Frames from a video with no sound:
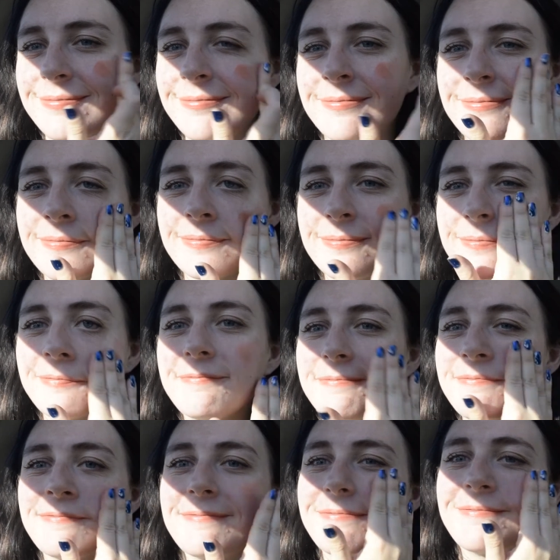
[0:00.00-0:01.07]
and I
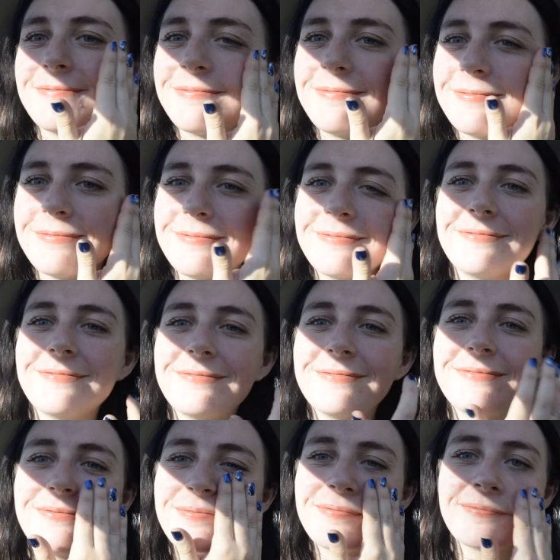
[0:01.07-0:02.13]
also really like
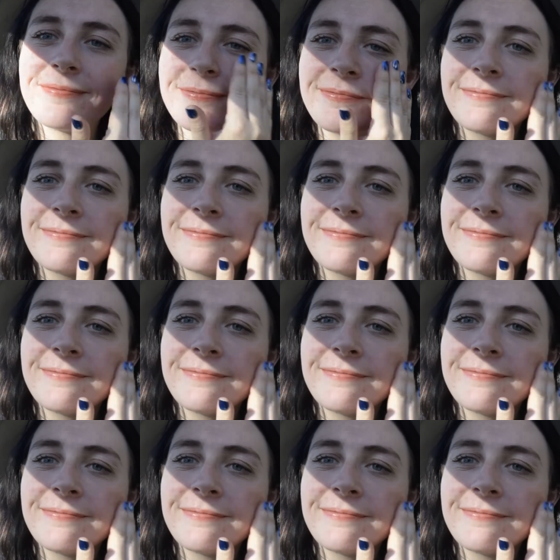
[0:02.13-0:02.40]
that.